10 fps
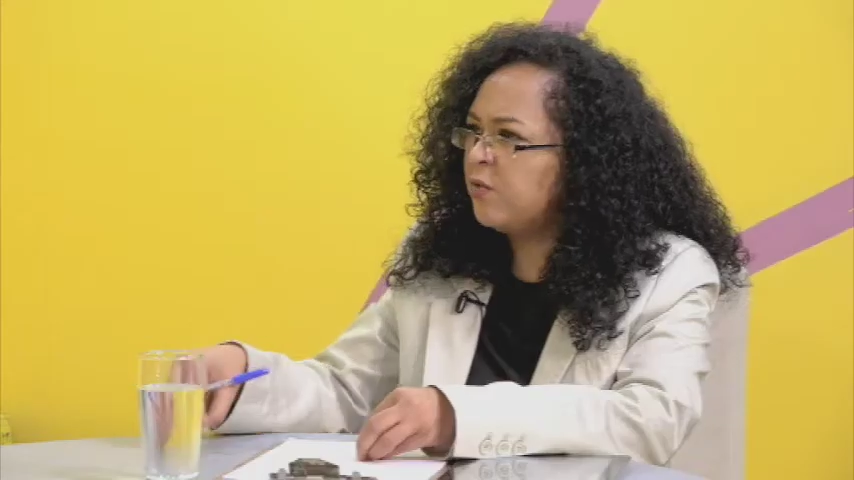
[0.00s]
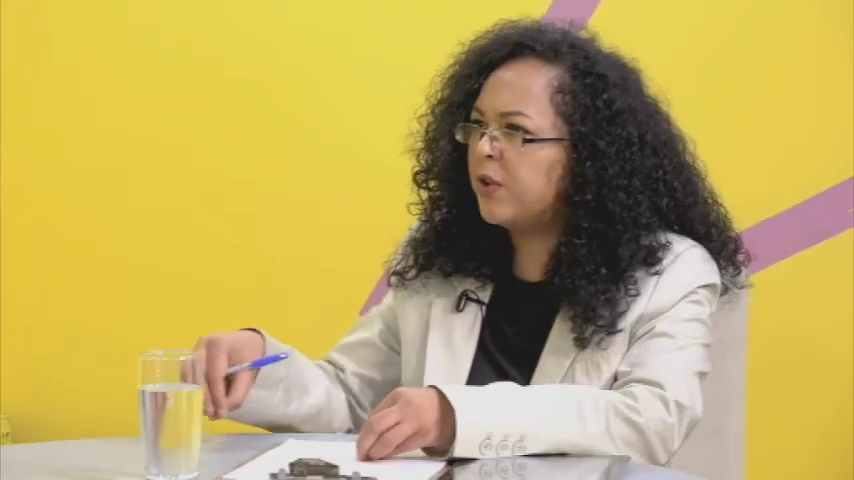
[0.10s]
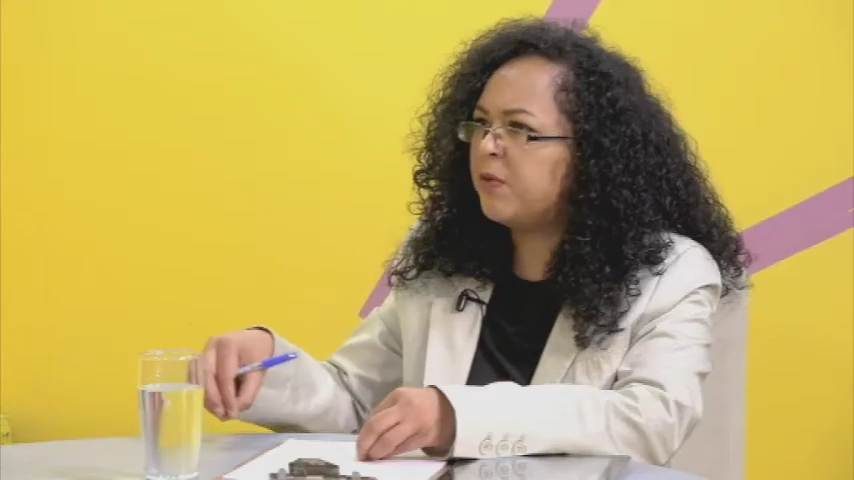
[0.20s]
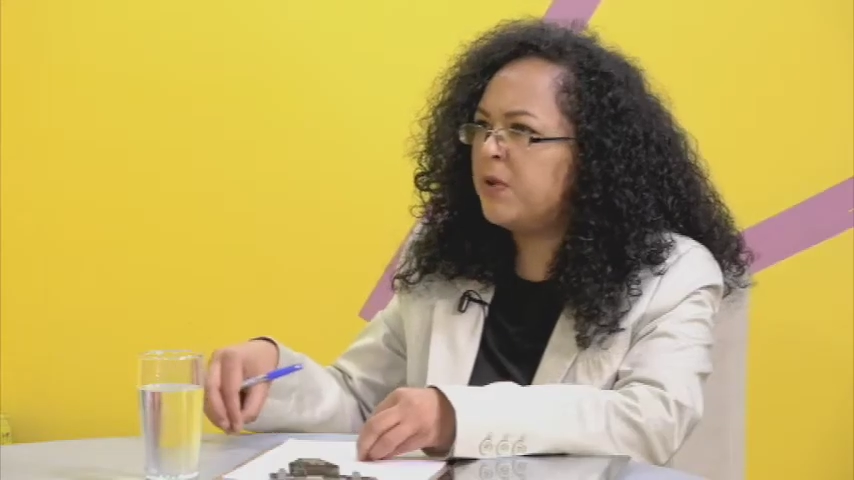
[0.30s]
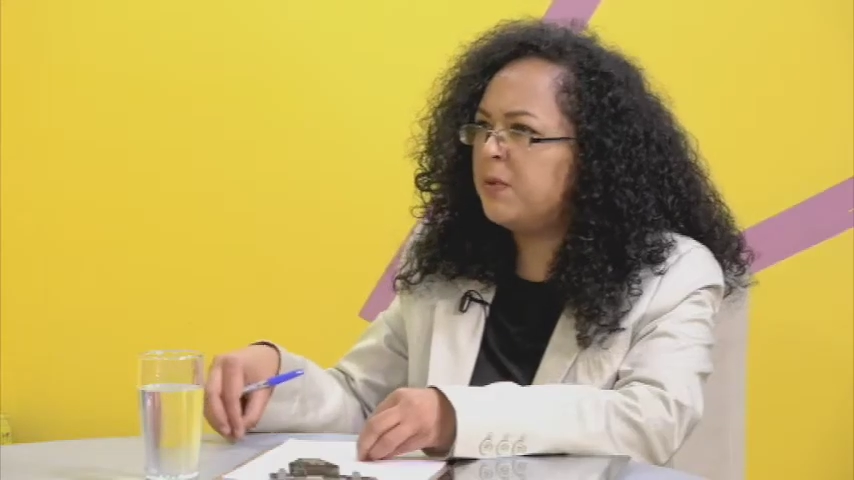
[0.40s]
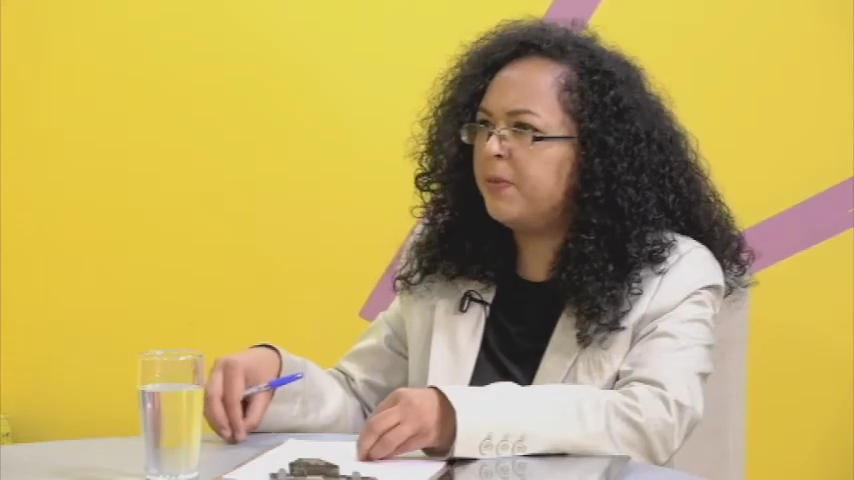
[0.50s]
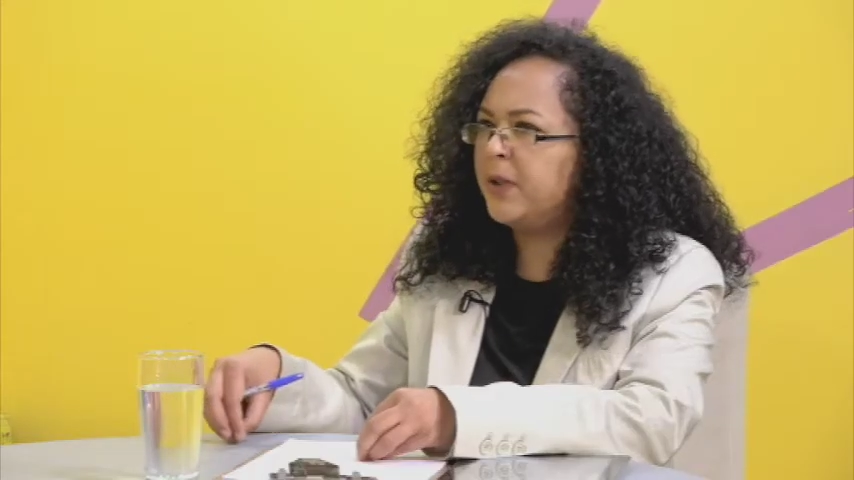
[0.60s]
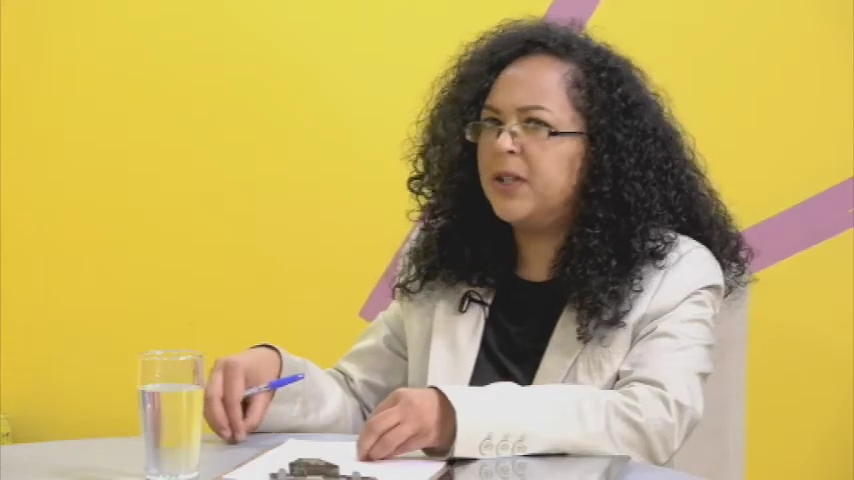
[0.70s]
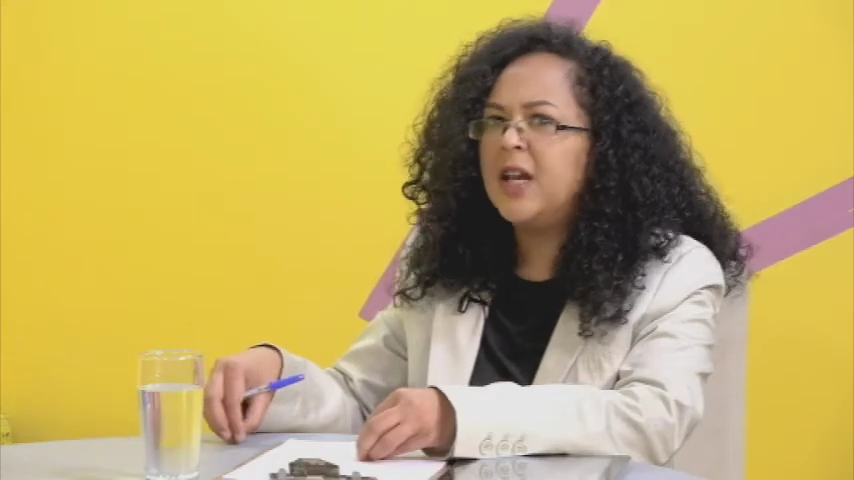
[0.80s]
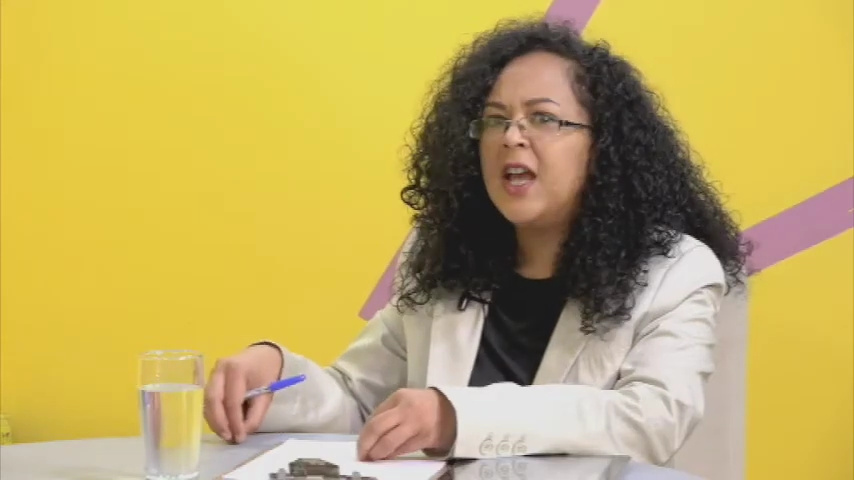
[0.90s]
with
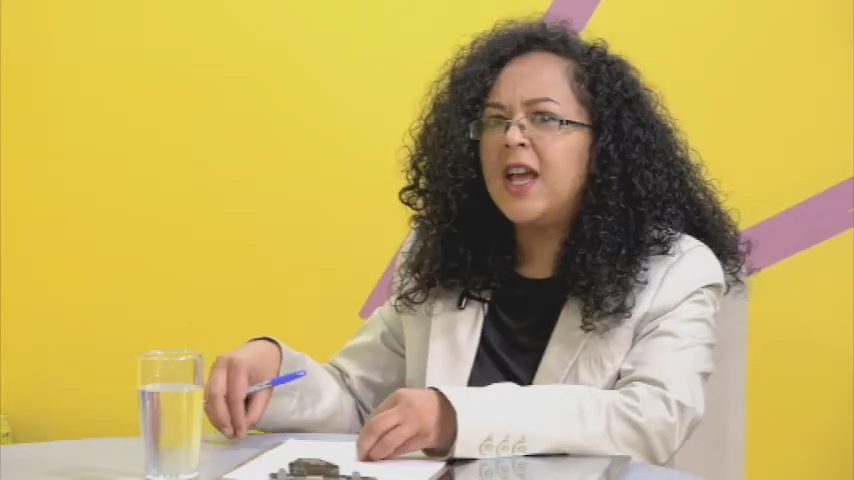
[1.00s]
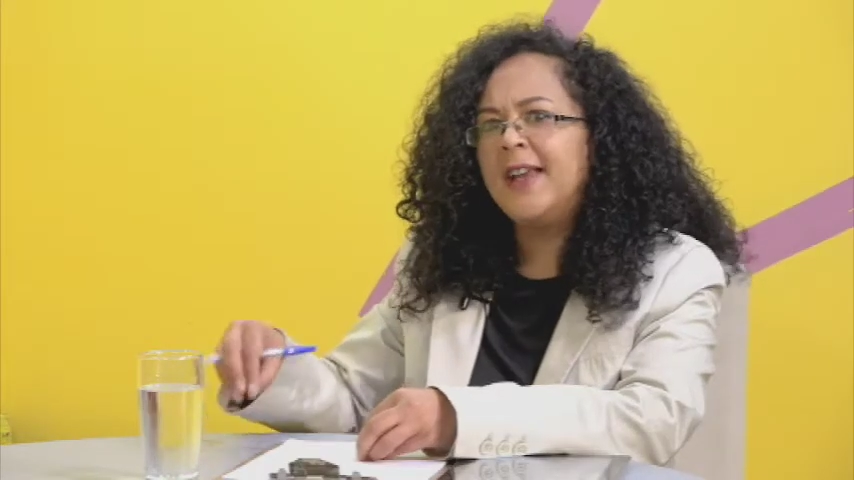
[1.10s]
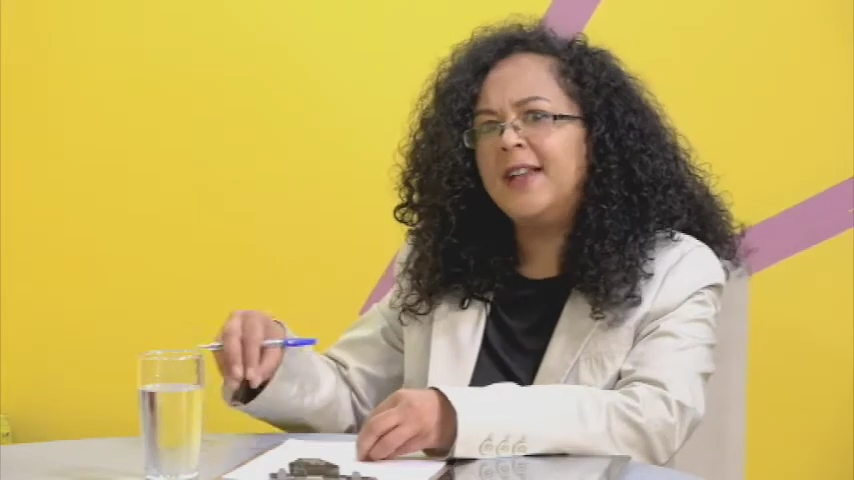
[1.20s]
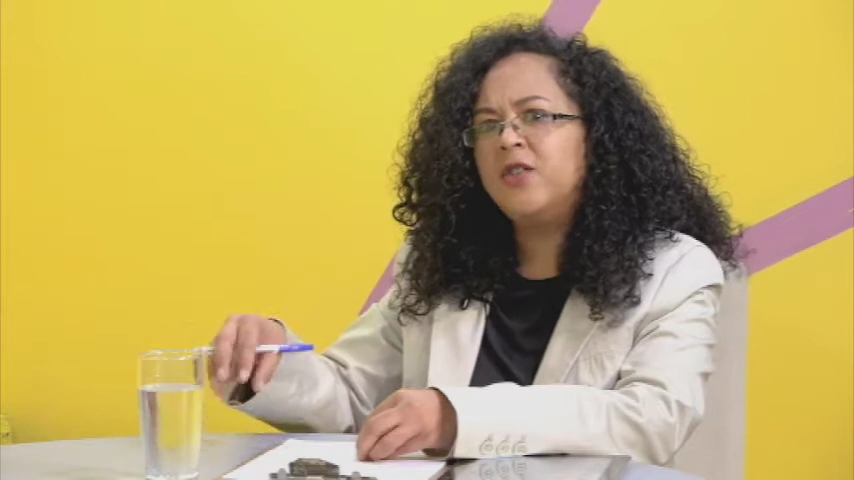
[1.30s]
people. And